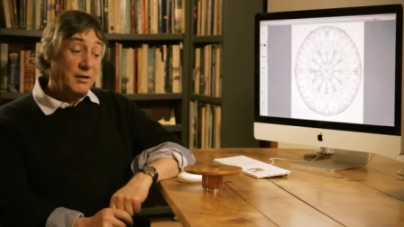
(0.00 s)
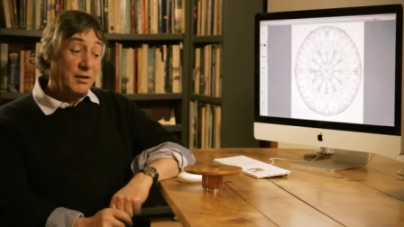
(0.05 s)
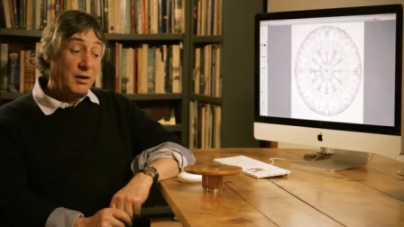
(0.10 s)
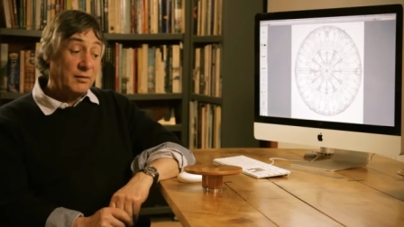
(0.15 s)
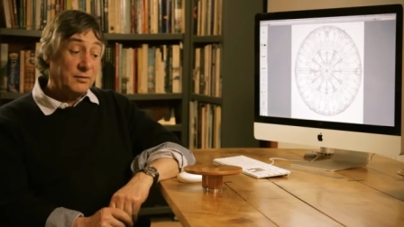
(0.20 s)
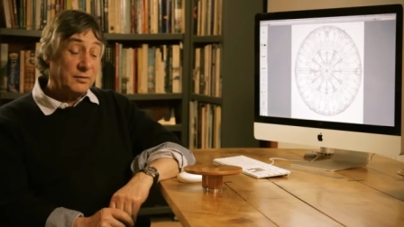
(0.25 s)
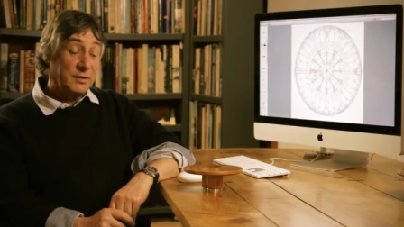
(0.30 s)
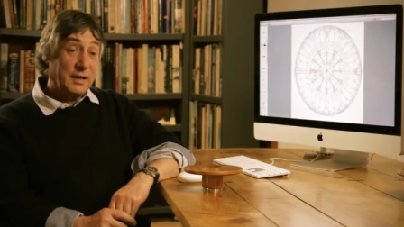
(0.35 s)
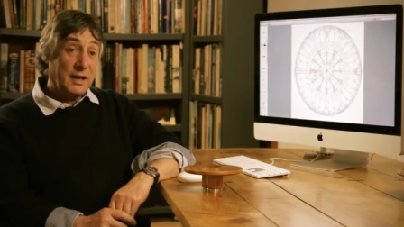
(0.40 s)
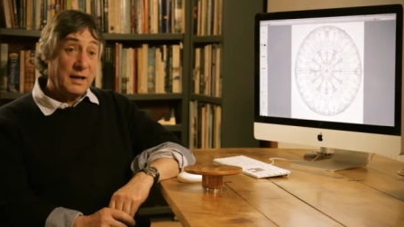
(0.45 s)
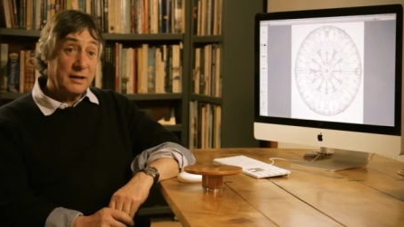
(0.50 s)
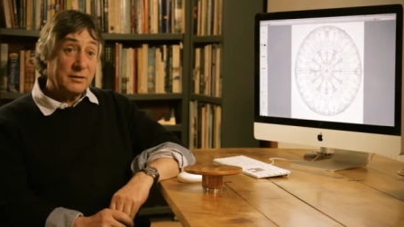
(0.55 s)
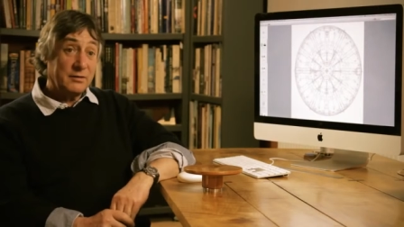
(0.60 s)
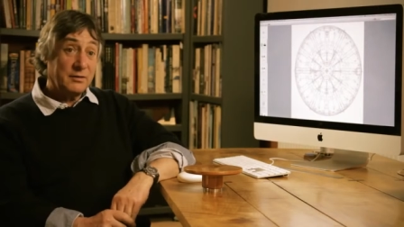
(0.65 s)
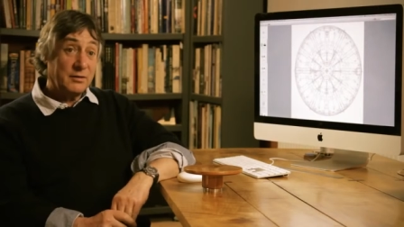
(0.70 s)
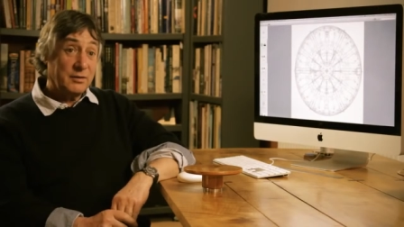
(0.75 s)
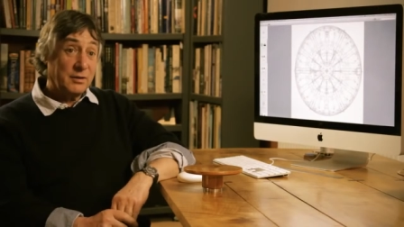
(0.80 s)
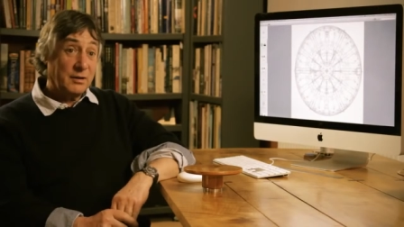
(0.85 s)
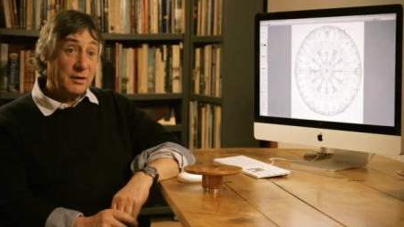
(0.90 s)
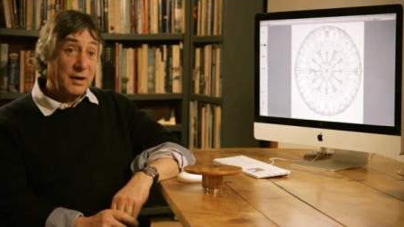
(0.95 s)
After that,
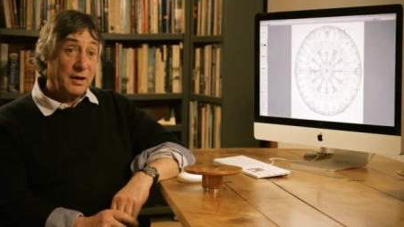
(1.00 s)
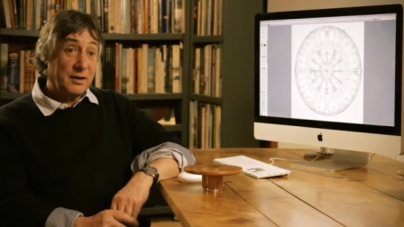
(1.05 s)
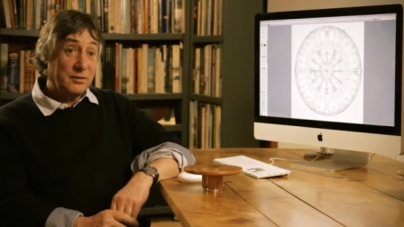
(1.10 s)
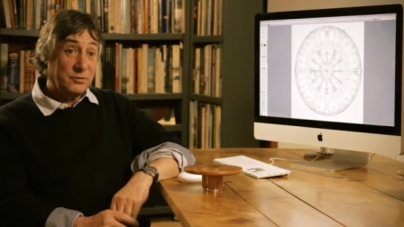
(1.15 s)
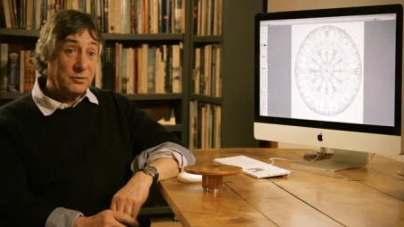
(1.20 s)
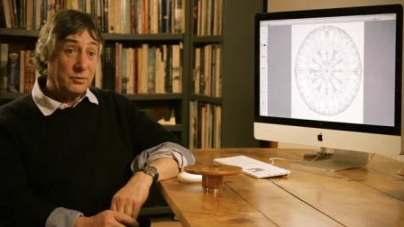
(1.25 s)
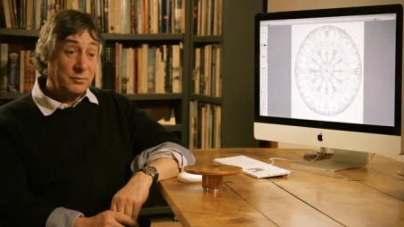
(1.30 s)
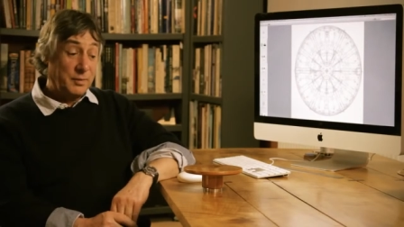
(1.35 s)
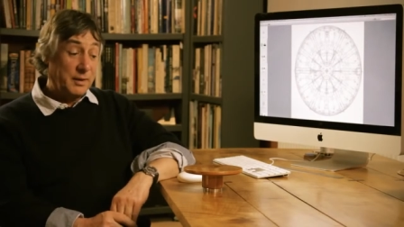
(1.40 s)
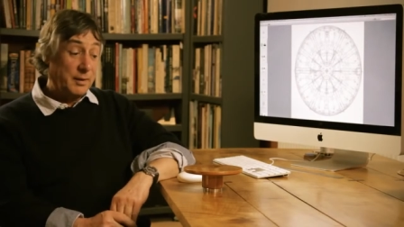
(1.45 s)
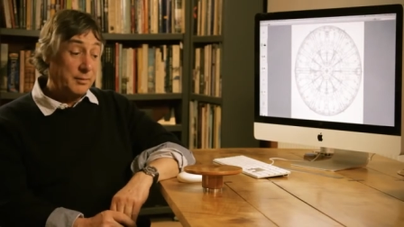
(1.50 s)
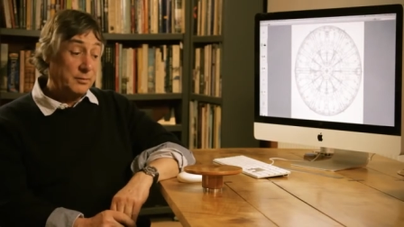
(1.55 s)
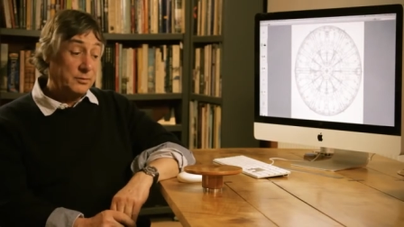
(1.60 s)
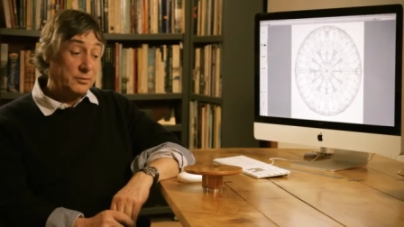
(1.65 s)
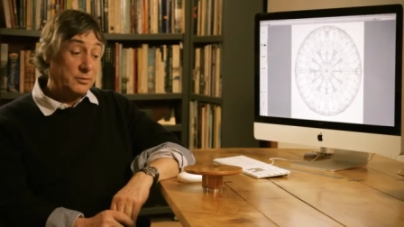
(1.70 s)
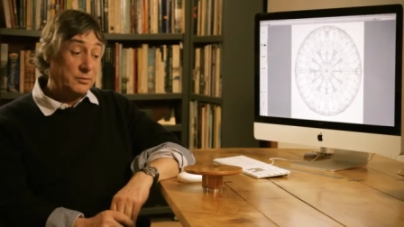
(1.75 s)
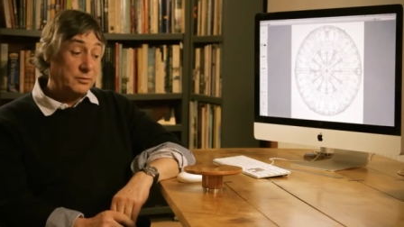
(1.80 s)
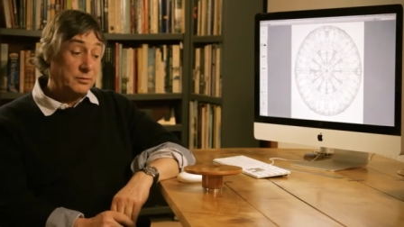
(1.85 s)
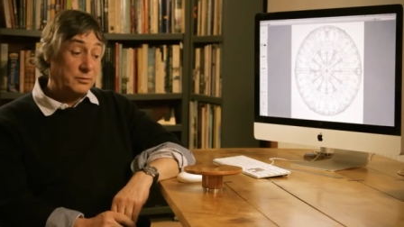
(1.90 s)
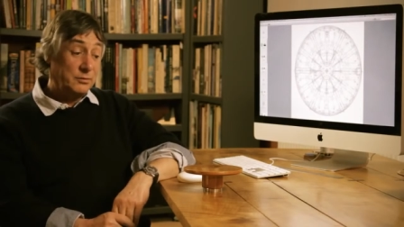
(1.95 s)
a client should be able
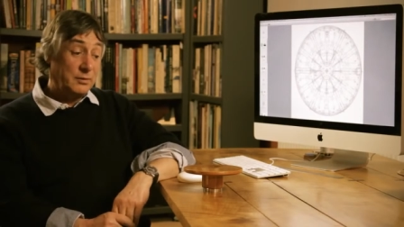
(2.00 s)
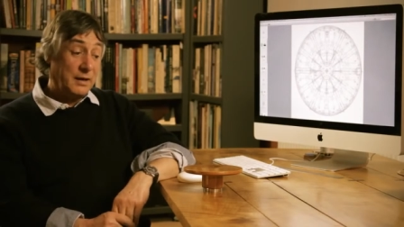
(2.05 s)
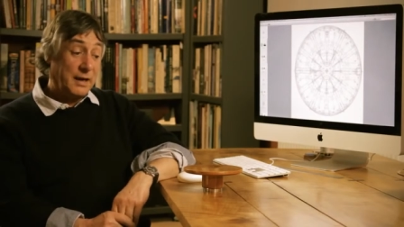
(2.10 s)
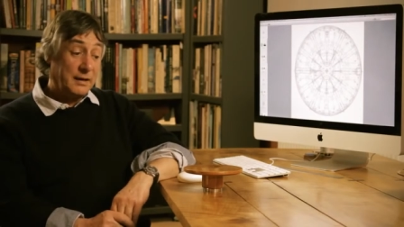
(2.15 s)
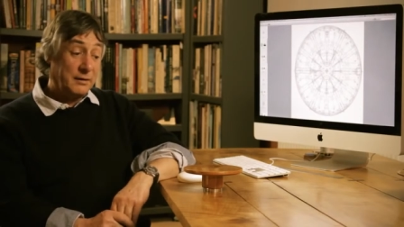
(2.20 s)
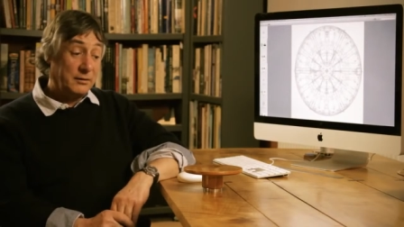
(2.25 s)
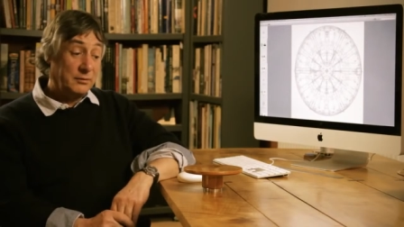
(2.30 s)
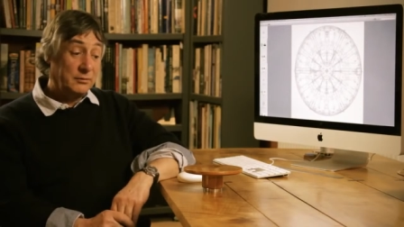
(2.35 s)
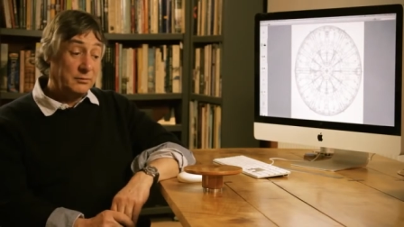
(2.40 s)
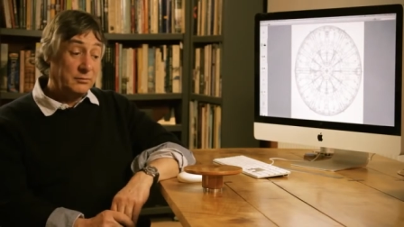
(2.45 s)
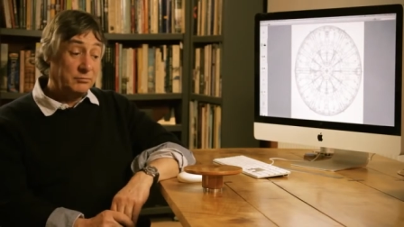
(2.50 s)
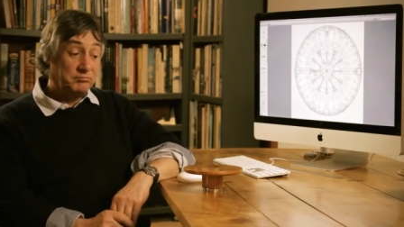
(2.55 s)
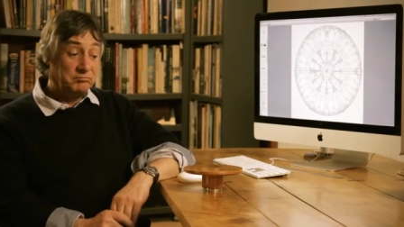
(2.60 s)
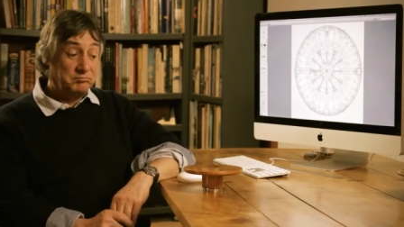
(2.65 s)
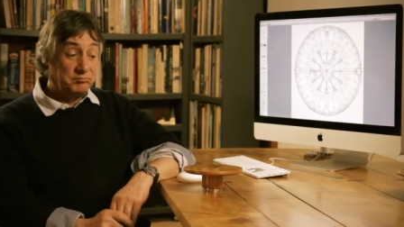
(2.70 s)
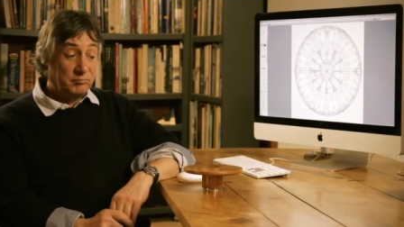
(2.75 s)
to handle